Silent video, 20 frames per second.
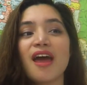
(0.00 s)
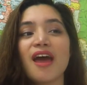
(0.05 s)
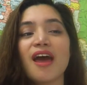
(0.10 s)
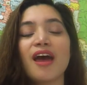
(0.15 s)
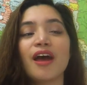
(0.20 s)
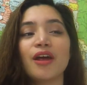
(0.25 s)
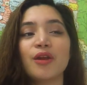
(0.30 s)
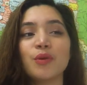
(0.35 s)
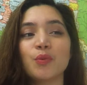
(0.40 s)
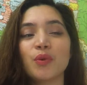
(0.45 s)

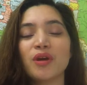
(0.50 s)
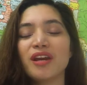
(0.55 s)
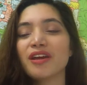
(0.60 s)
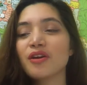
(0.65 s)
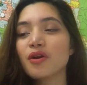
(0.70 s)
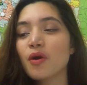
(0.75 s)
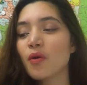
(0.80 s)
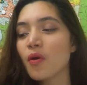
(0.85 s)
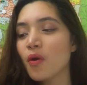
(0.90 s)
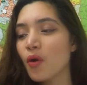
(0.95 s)
And when
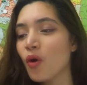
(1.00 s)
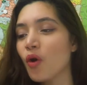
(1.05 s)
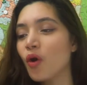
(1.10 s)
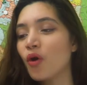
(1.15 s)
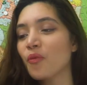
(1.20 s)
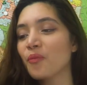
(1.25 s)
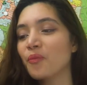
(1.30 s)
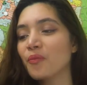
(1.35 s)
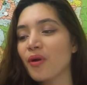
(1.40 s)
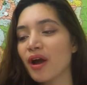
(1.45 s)
I go
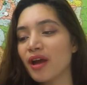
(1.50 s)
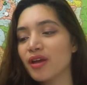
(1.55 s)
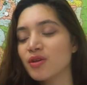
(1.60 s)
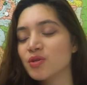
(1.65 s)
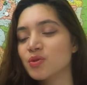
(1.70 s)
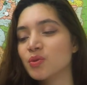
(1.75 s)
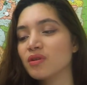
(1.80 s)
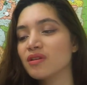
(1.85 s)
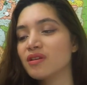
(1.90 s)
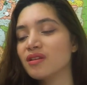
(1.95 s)
home, I
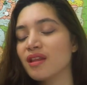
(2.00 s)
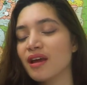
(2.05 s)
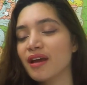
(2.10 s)
usually